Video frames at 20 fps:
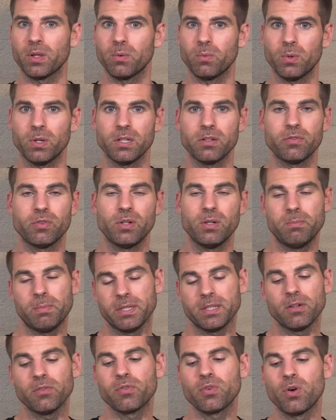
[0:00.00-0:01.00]
wonderful.
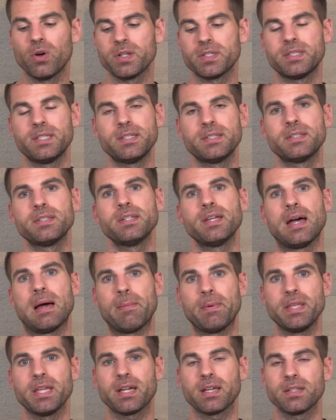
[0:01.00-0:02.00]
But of course this
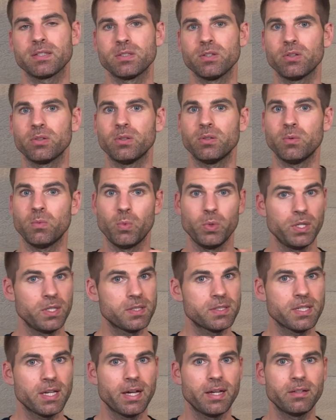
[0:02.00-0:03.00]
Armagnac is not on the woody
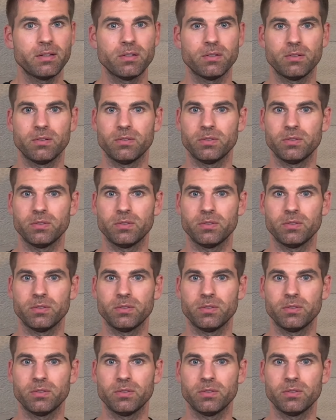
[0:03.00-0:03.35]
side,